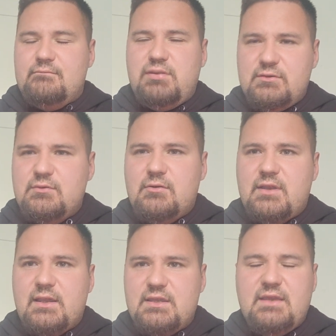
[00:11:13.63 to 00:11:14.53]
Pluto
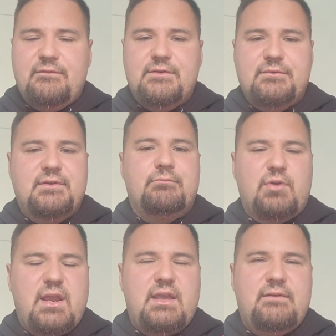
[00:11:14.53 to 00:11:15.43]
can give you the
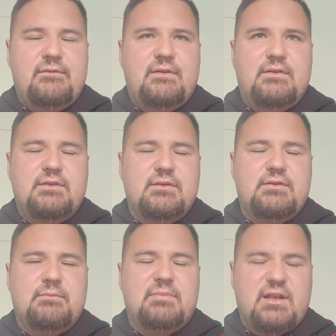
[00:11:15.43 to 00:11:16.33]
brave,
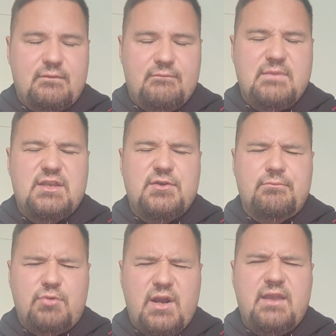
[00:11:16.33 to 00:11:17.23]
make you
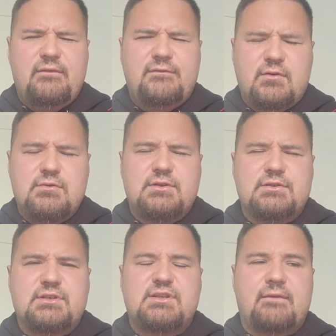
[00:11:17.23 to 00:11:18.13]
brave,
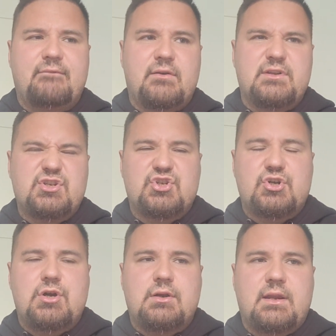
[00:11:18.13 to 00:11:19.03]
focused, and very
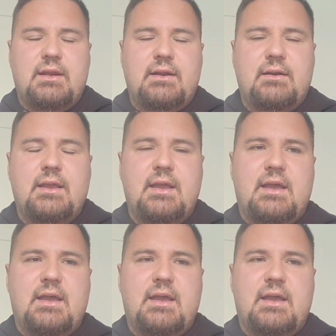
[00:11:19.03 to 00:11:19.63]
strong here,